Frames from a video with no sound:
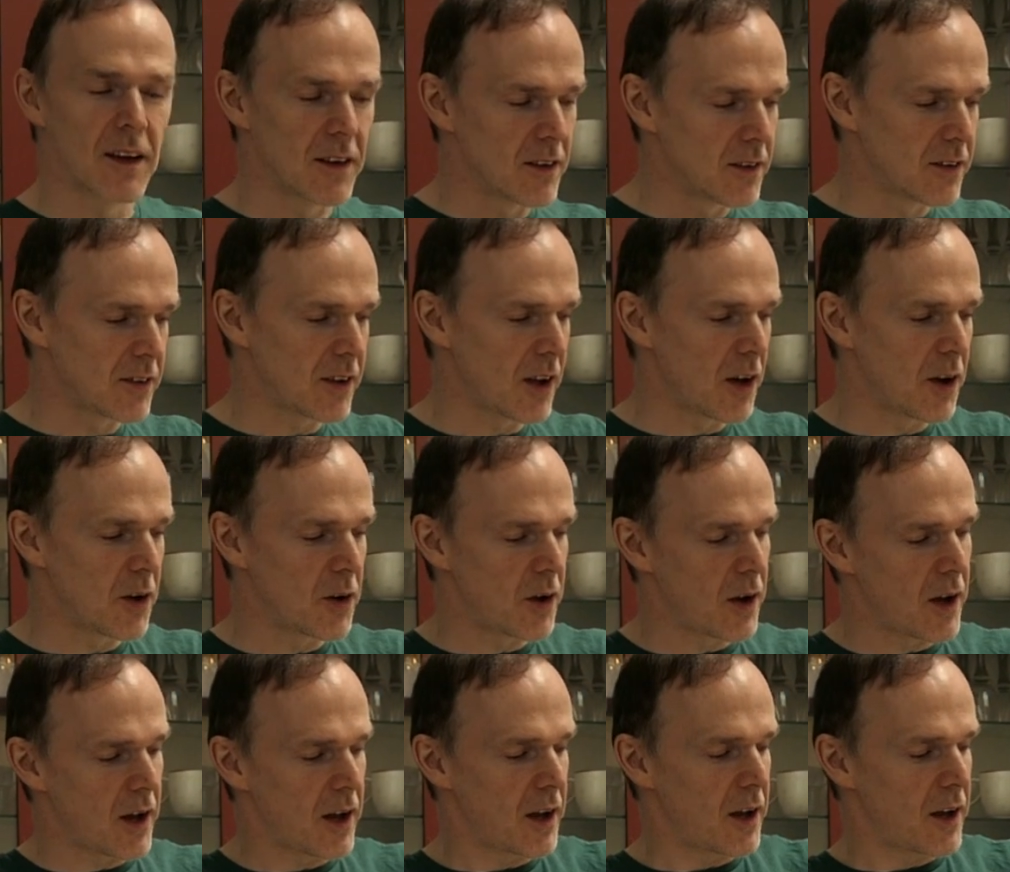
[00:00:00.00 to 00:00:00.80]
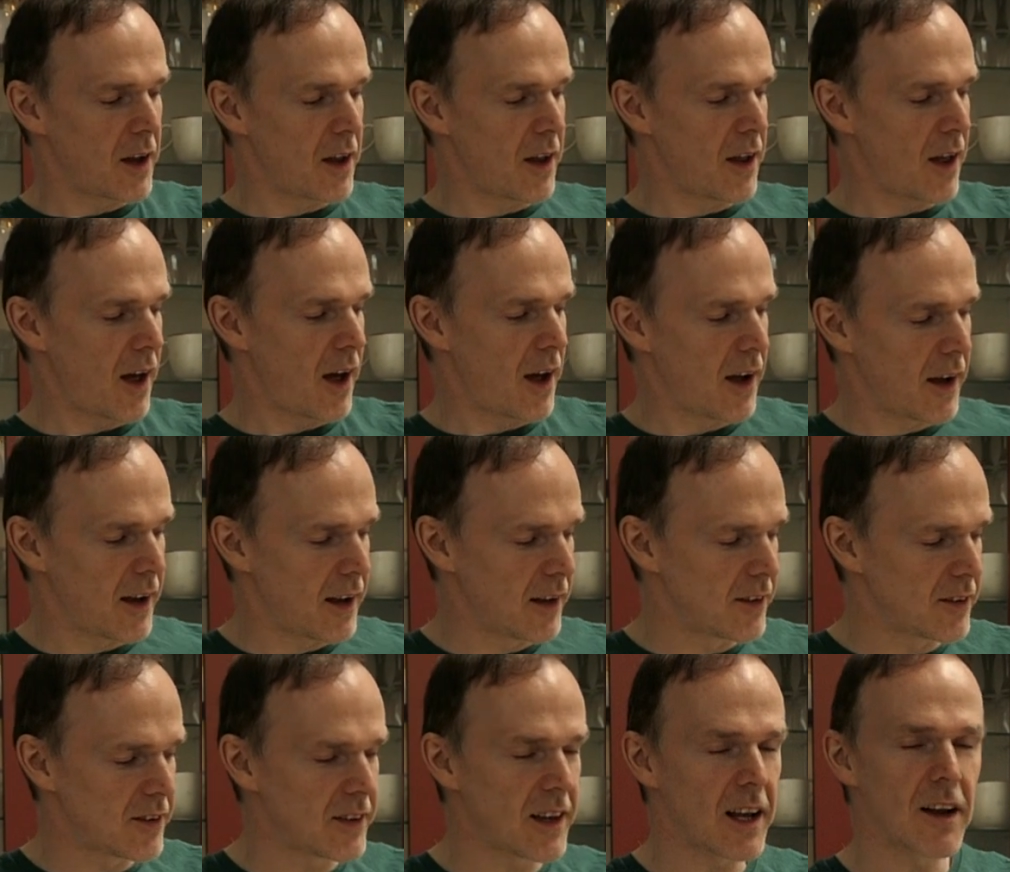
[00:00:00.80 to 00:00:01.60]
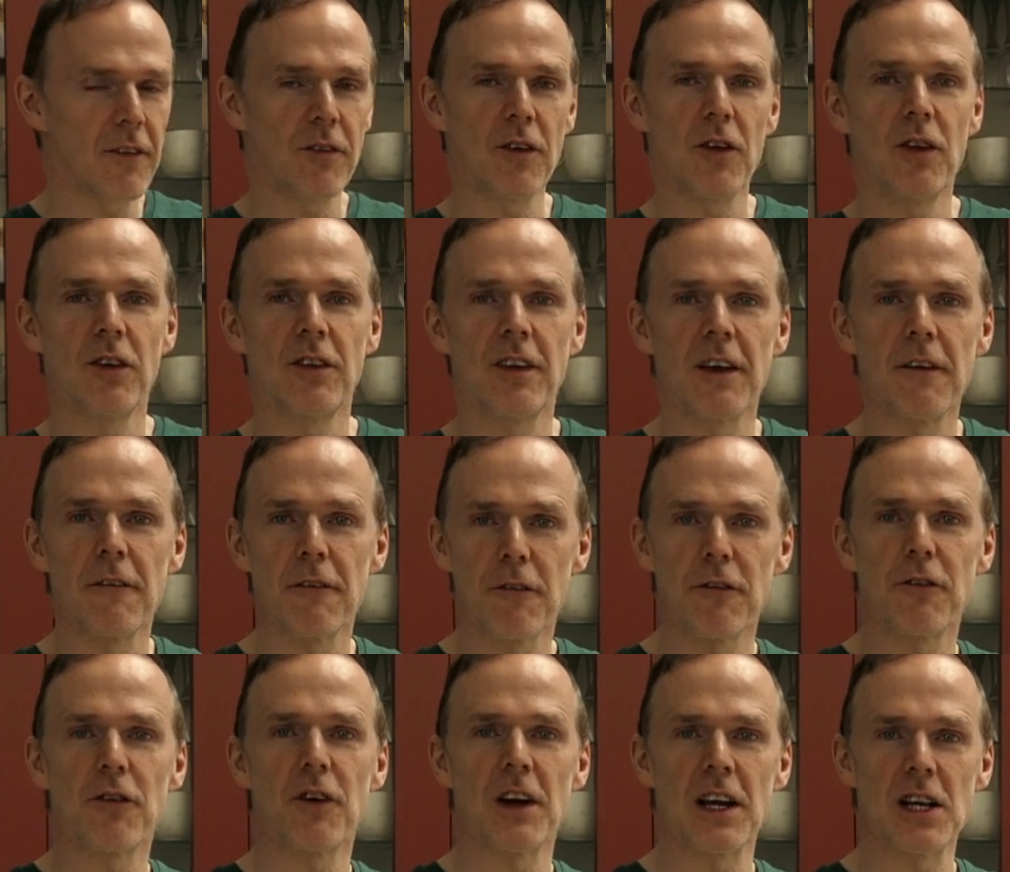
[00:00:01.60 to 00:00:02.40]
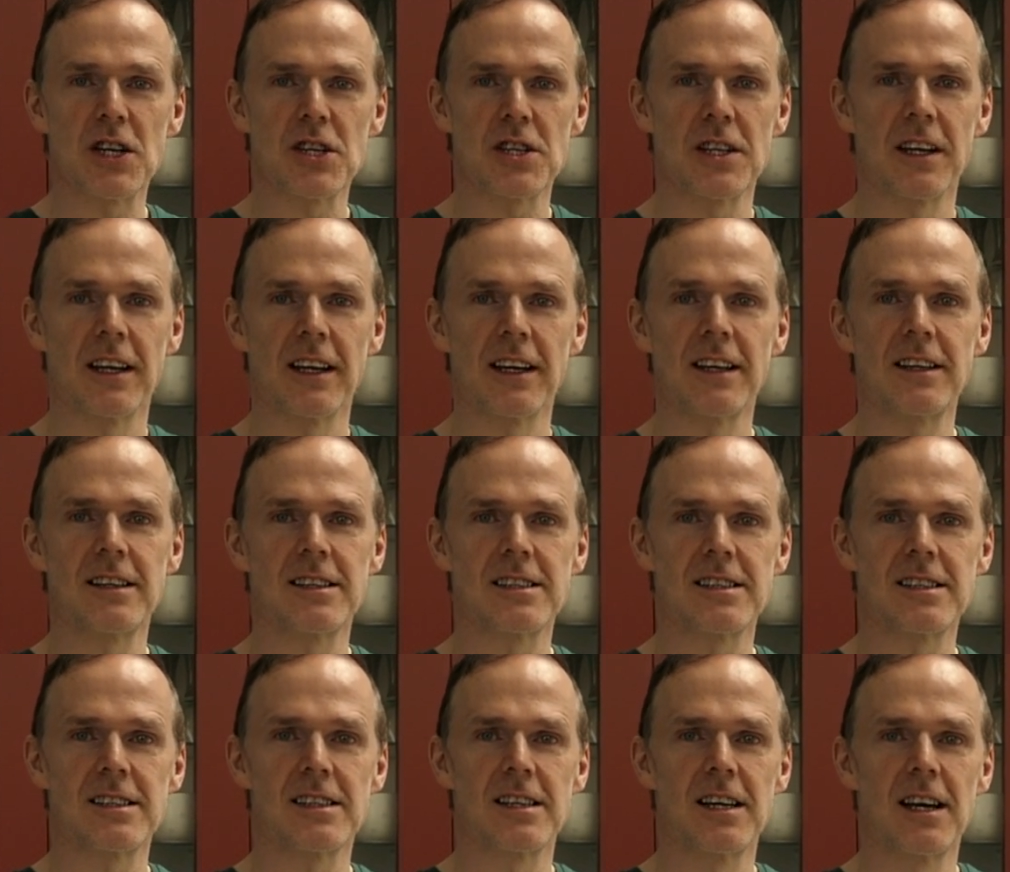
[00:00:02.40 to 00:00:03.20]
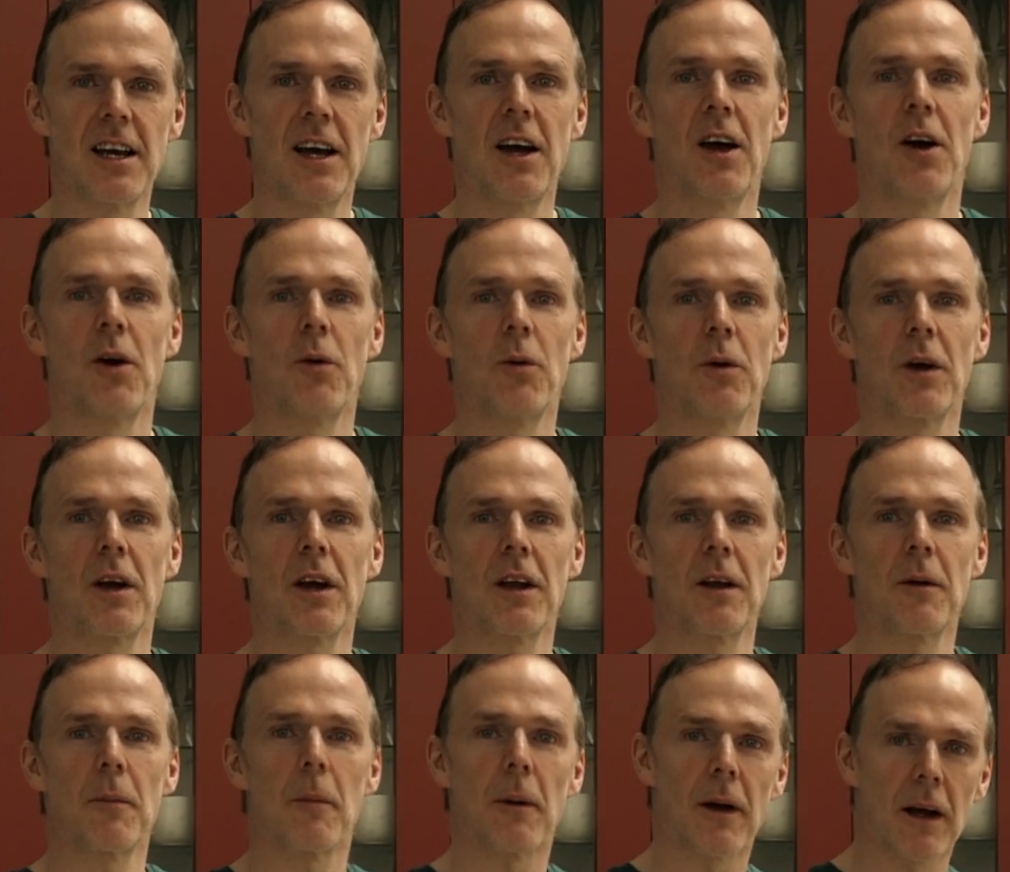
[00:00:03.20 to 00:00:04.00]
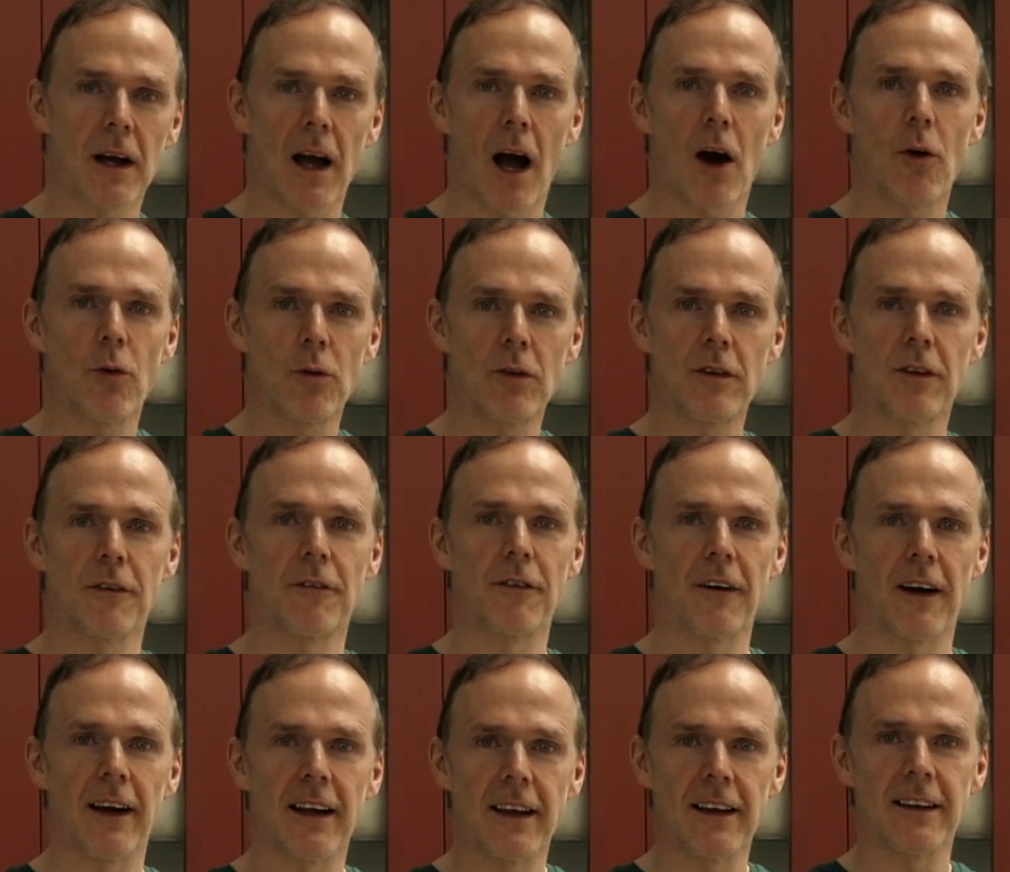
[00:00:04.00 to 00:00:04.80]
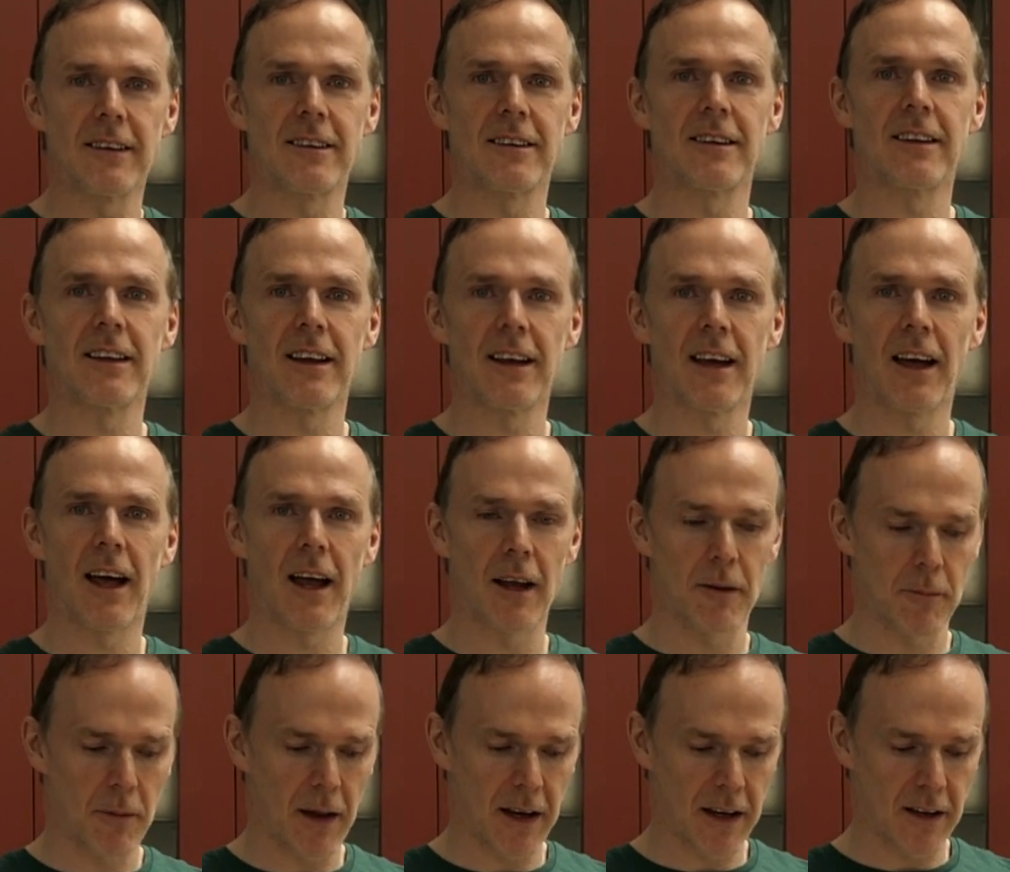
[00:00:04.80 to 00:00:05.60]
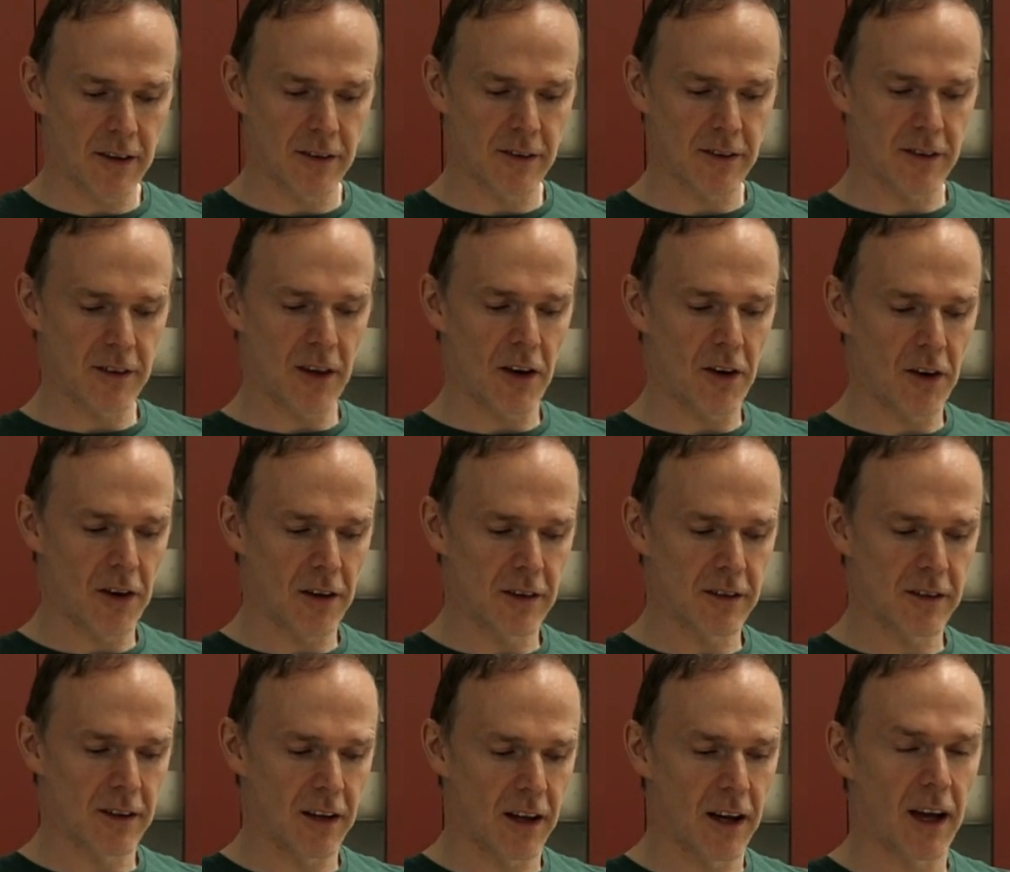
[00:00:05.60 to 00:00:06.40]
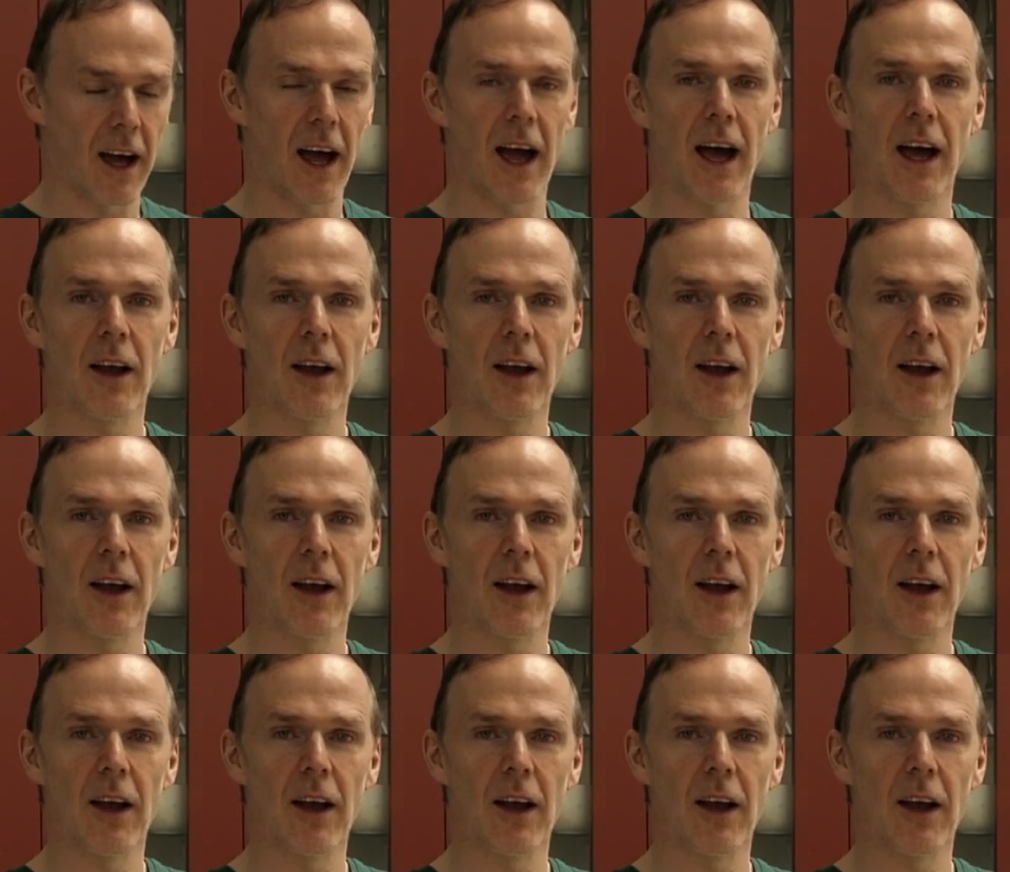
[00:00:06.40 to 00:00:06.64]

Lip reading: So instead of using fresh yeast, we're going to cultivate and make a starter.